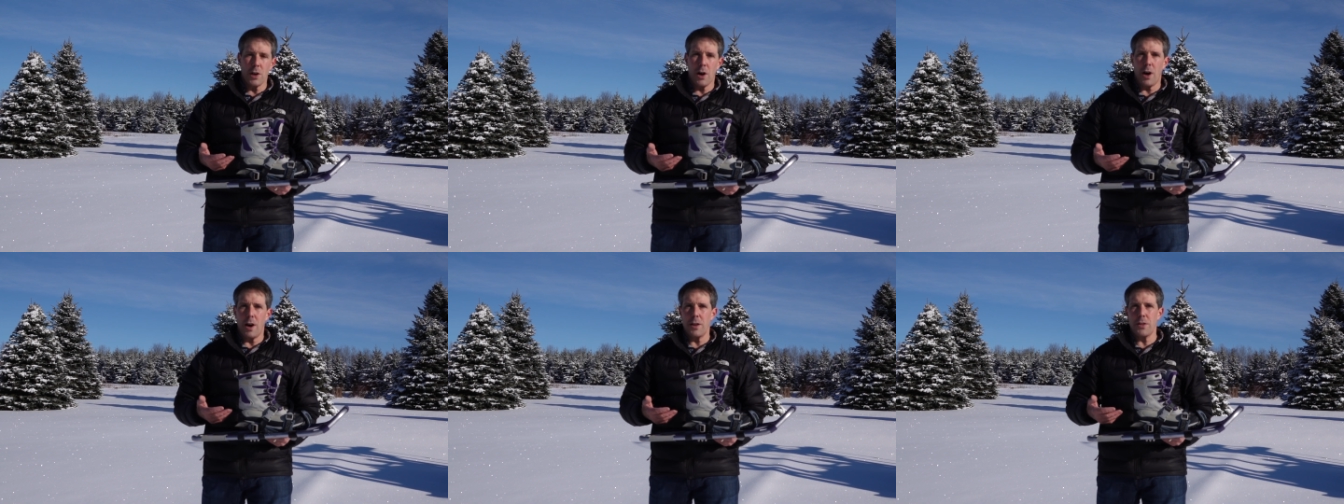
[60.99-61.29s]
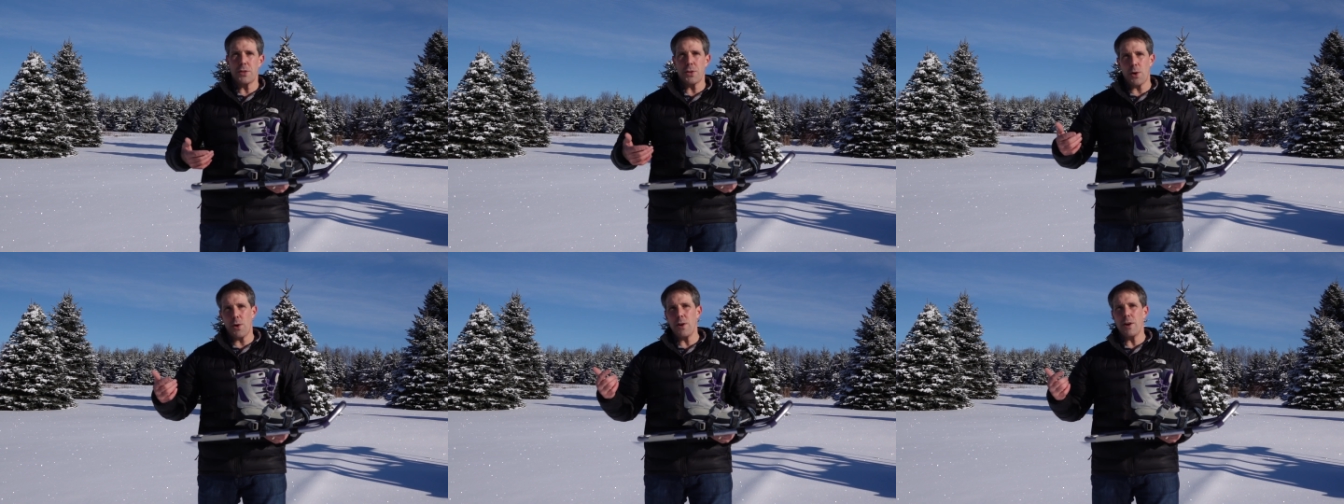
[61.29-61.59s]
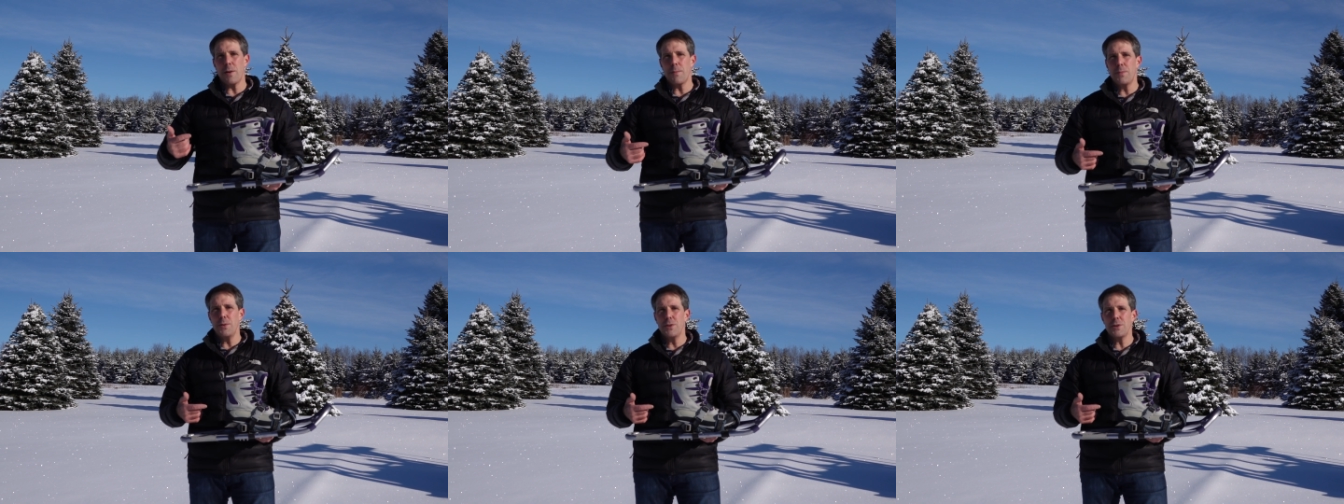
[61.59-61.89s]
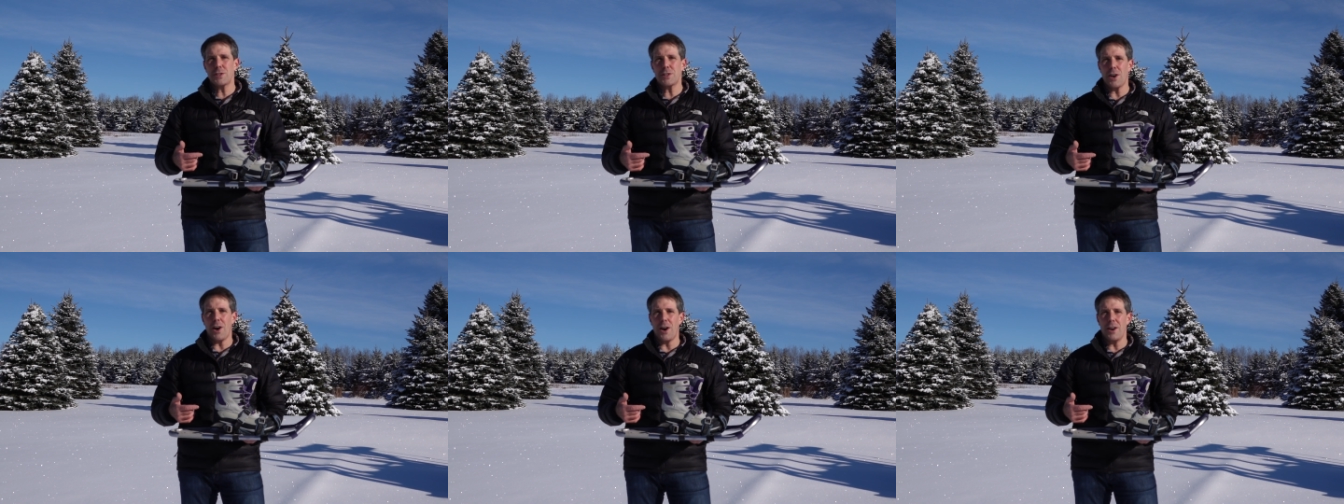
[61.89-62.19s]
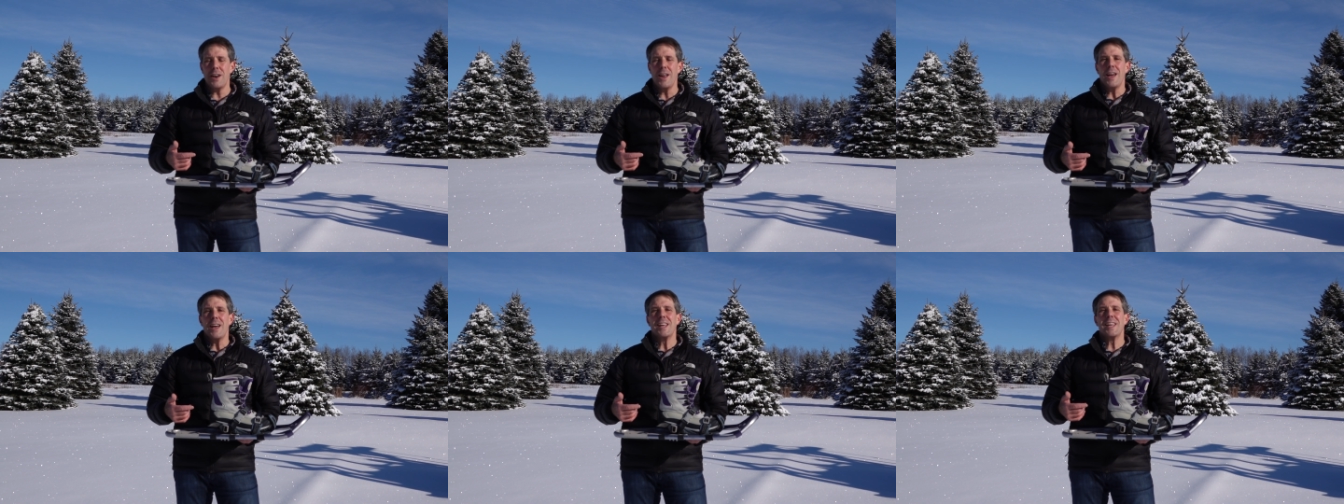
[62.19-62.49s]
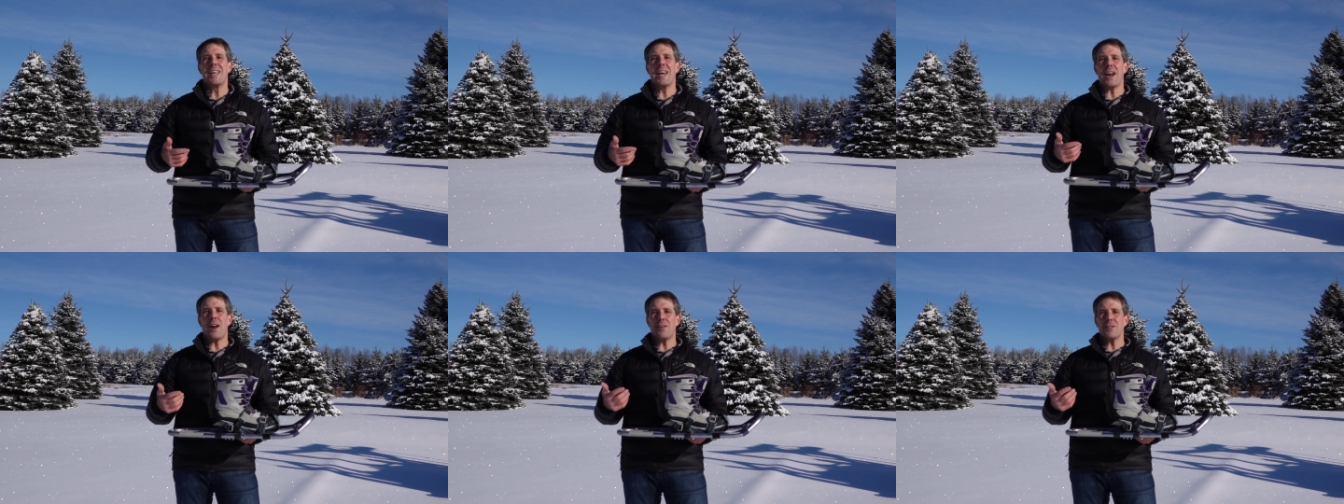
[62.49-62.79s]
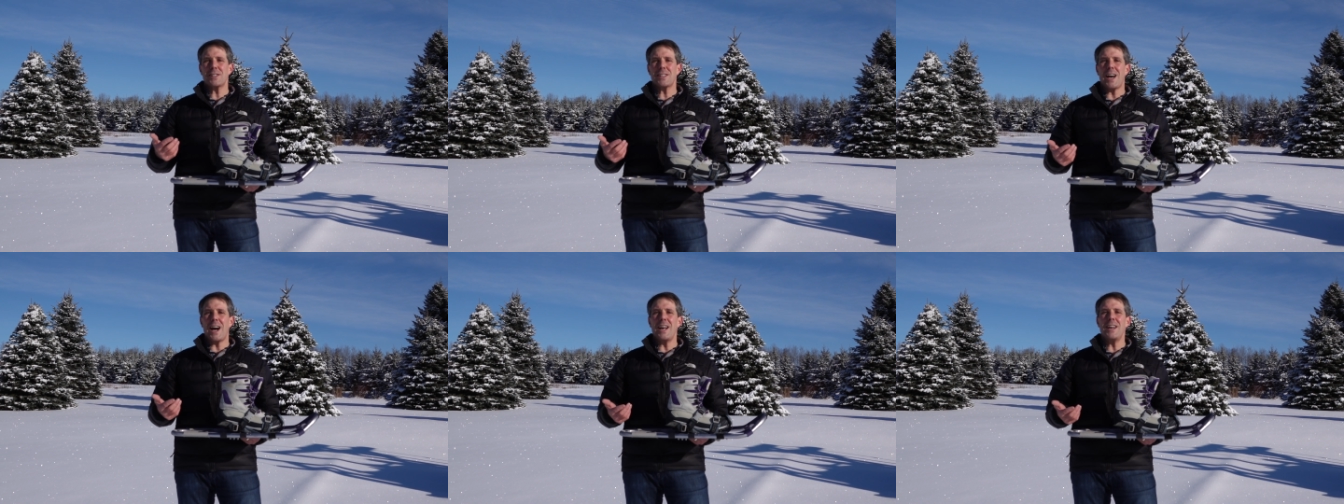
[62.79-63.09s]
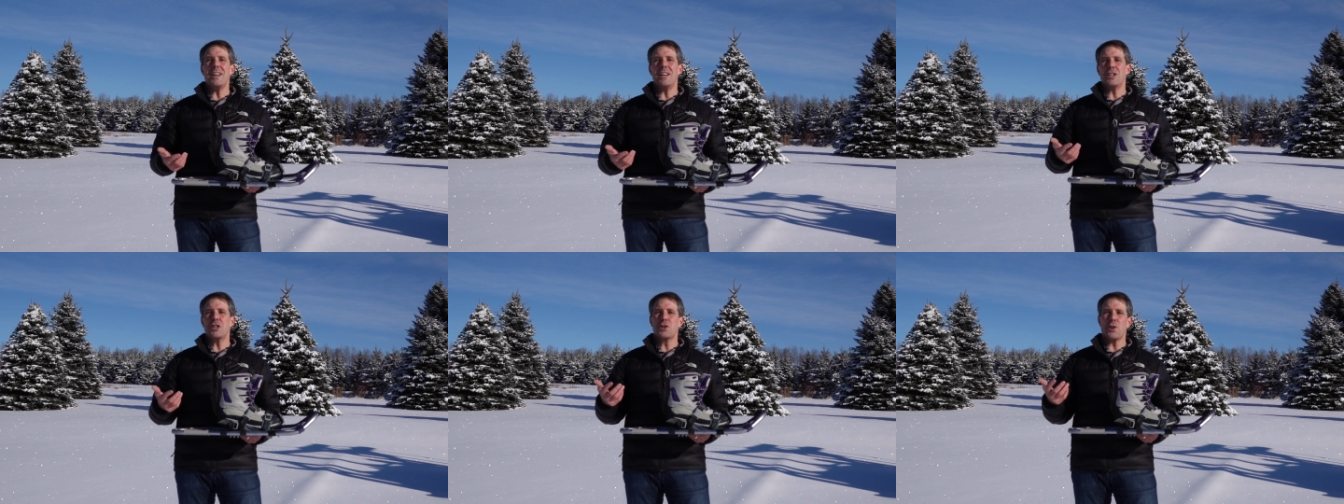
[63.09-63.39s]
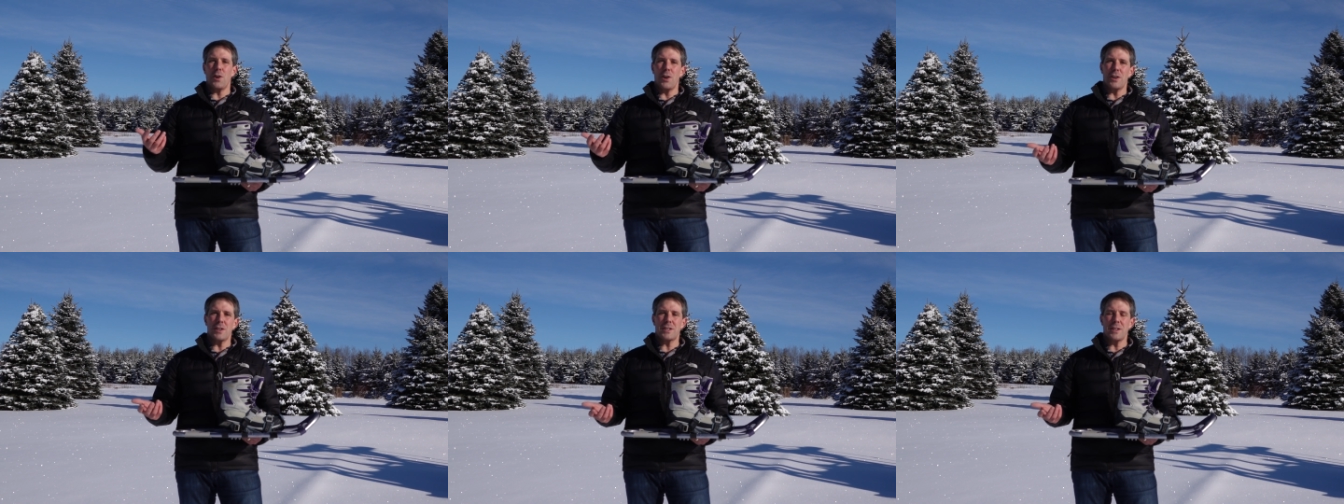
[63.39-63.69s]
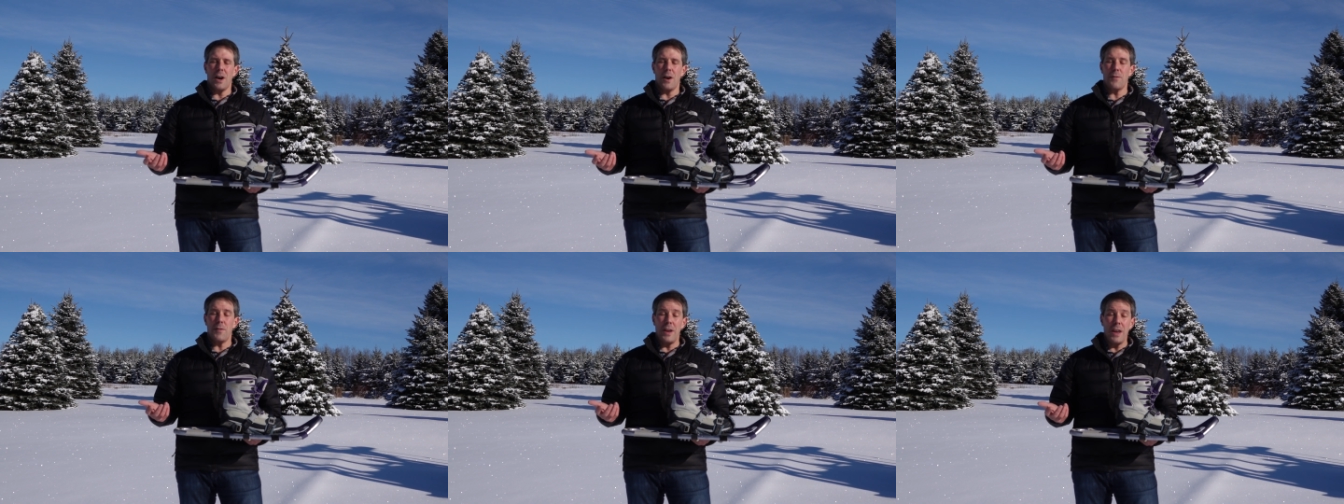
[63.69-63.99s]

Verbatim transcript: on, throw your boots on, get outside and enjoy yourself,